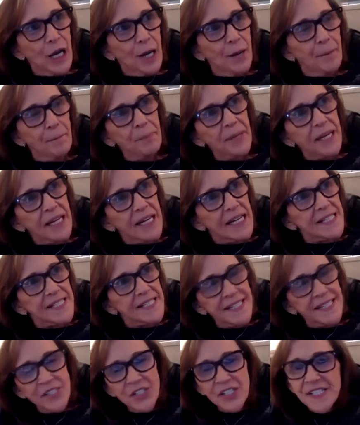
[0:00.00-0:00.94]
because
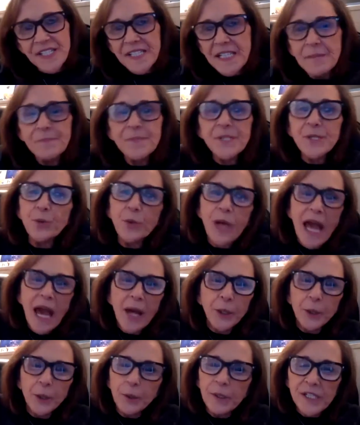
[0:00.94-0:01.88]
it just seems so
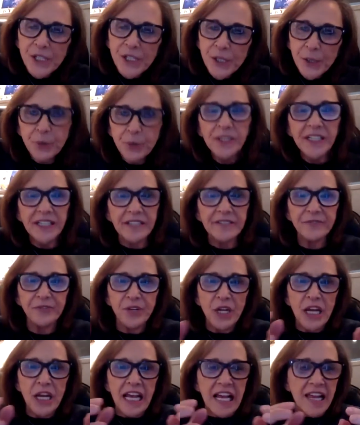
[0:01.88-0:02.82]
counterintuitive
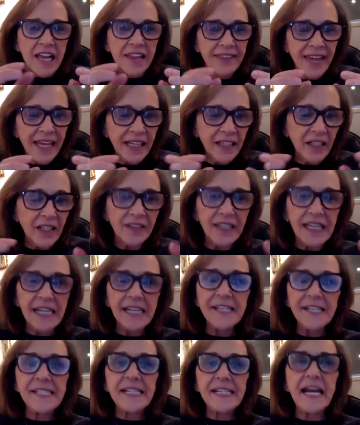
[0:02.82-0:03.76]
that the
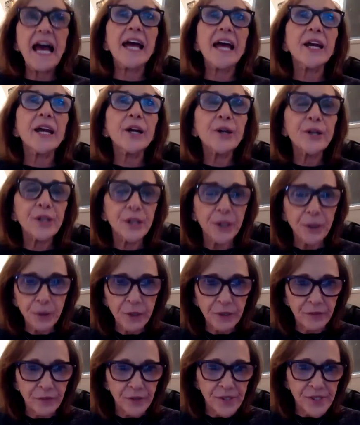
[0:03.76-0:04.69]
entire
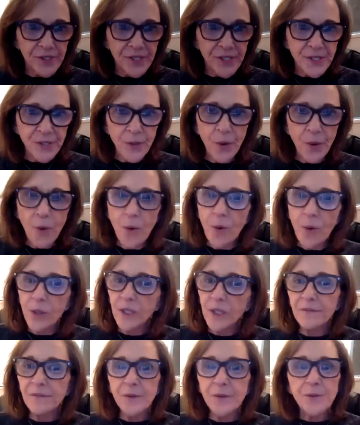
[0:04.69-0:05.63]
universe, all
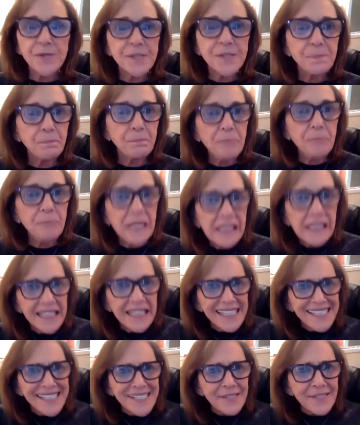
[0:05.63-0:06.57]
of those
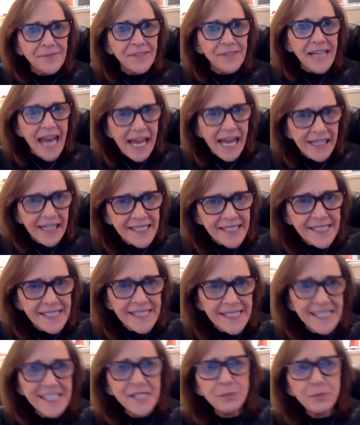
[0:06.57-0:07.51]
billions of
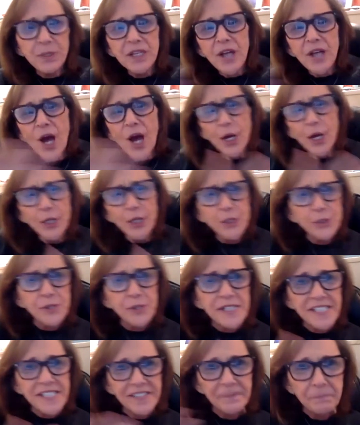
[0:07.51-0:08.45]
galaxies with
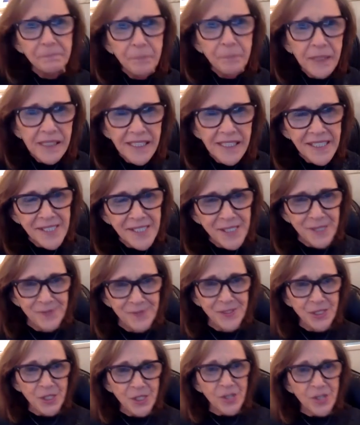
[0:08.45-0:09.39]
hundreds of billions of
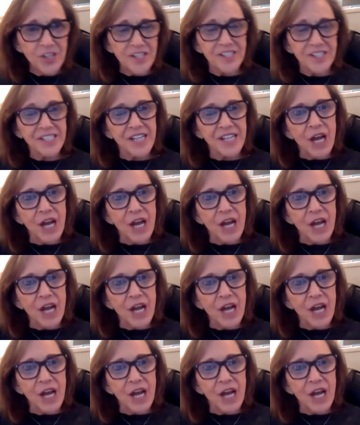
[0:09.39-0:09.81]
stars,